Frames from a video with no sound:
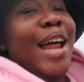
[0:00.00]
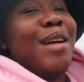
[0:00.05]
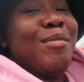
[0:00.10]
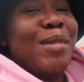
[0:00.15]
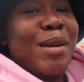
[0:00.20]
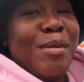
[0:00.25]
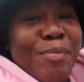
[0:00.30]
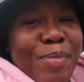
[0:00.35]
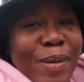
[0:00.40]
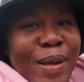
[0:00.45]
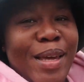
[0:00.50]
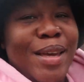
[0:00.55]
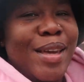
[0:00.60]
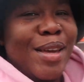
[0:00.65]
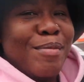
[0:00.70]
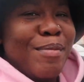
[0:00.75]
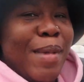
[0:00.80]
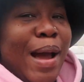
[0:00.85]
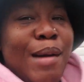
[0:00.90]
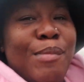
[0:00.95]
Let me be
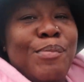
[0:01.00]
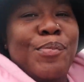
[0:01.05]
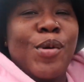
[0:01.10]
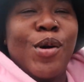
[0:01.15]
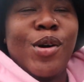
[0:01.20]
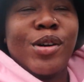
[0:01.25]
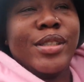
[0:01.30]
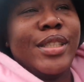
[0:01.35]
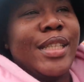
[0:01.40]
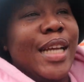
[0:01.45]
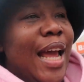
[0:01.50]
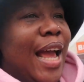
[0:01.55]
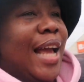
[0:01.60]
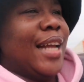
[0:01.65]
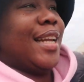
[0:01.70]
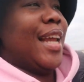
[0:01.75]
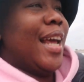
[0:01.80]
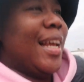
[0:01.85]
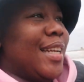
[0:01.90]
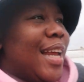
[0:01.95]
in my
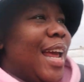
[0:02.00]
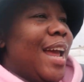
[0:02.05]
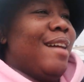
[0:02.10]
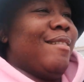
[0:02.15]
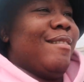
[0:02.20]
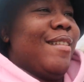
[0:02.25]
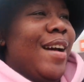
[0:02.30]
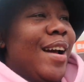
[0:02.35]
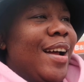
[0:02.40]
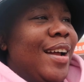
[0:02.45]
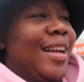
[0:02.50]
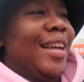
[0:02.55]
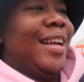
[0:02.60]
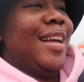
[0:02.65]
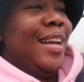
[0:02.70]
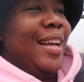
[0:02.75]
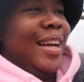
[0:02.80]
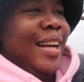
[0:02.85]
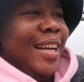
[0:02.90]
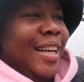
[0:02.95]
bald-headed era.
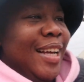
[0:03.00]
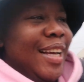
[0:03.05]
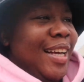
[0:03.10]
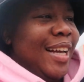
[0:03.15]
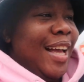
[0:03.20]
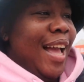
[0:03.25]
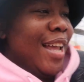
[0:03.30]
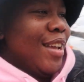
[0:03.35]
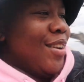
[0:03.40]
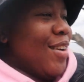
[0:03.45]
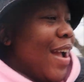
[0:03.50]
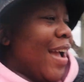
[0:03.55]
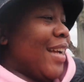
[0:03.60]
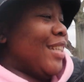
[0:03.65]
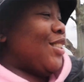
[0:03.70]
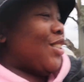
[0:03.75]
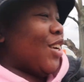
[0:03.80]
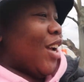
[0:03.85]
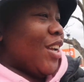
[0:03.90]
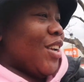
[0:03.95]
Can you
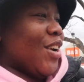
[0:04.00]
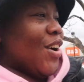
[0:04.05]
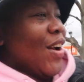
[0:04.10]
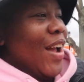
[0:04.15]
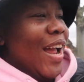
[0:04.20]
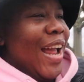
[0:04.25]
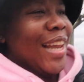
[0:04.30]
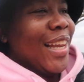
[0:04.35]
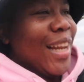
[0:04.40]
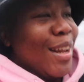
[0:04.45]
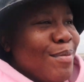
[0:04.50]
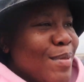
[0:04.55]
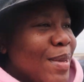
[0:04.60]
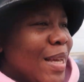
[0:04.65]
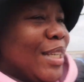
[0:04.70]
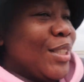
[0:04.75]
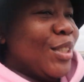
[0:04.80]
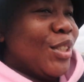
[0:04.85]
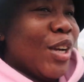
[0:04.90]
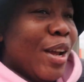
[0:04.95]
enjoy your hair? Let me
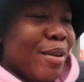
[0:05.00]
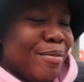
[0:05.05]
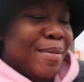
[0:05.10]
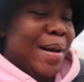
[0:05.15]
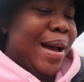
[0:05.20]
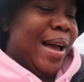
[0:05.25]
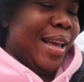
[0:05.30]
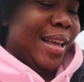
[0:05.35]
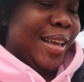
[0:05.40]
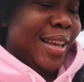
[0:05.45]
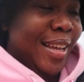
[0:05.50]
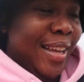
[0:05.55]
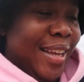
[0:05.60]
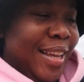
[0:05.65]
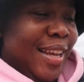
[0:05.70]
enjoy mine.